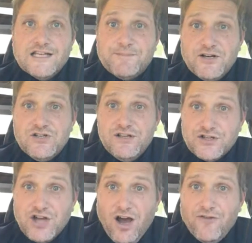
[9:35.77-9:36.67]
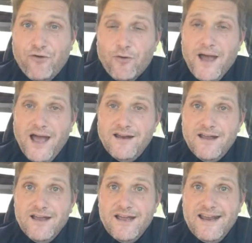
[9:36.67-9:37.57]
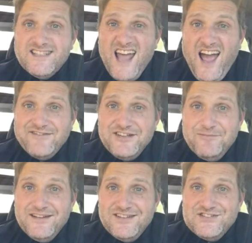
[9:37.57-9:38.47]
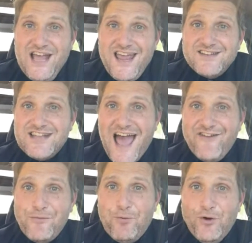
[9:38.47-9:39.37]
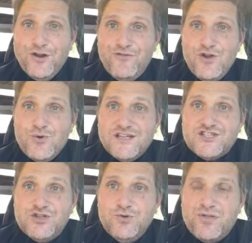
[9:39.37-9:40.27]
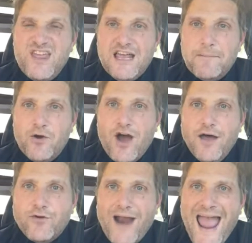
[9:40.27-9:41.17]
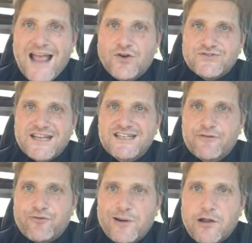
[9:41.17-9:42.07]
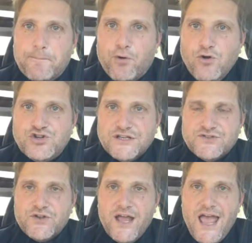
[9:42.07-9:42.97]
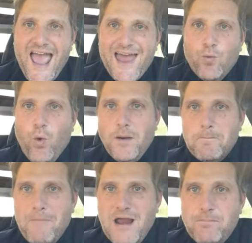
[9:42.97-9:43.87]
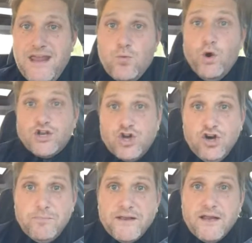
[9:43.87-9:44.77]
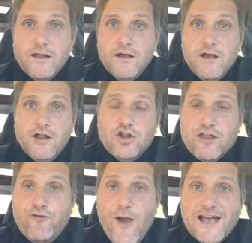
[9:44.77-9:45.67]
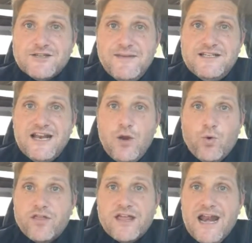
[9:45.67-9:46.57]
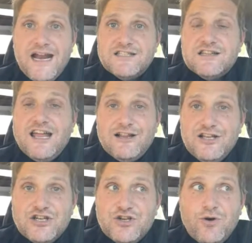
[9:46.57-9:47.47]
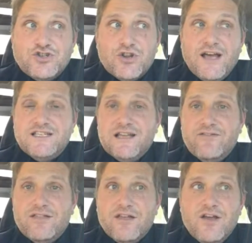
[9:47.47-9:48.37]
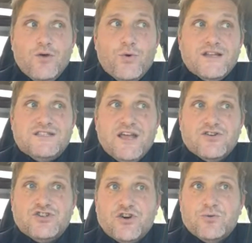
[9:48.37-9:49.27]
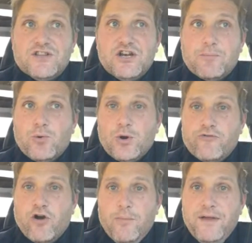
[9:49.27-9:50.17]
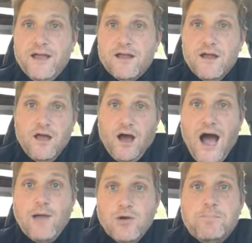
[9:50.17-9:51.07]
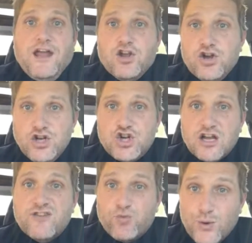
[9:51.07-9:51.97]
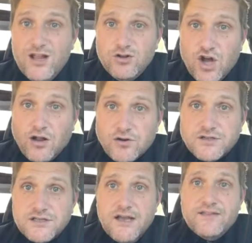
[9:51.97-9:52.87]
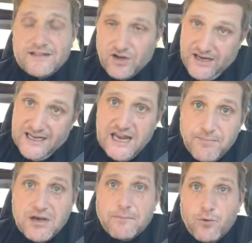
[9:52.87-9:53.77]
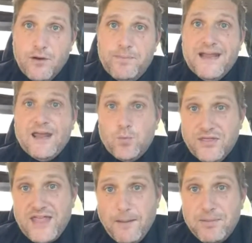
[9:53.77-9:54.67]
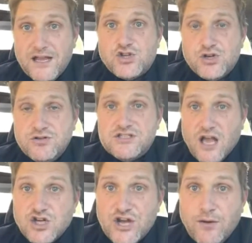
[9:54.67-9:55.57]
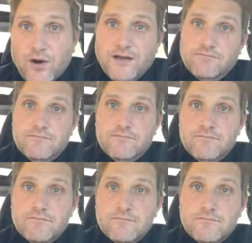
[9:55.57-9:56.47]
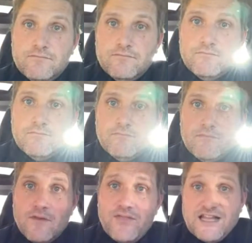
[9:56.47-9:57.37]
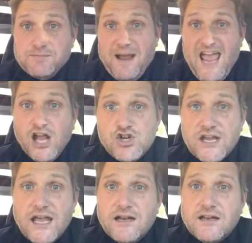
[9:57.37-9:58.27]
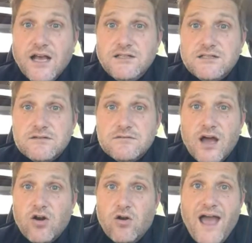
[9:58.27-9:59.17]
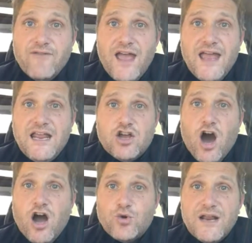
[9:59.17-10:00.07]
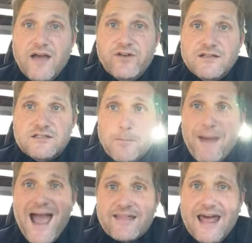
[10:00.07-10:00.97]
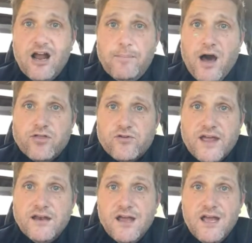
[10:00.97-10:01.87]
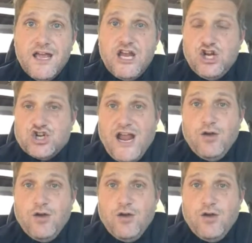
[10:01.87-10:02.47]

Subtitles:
especially the talk format, is to have something to say, is to have a point of view, is to think about other angles and differing approaches and what might be, what could be. Look, if you ask me today, what are the Canadians likely to do on July 7th when it's their turn with the number 1 overall pick? I would bet a good chunk of real dollars that they're going to keep the number 1 pick and with that pick choose Shane Wright. That's my educated guess. I don't have any concrete evidence to back that up other than he's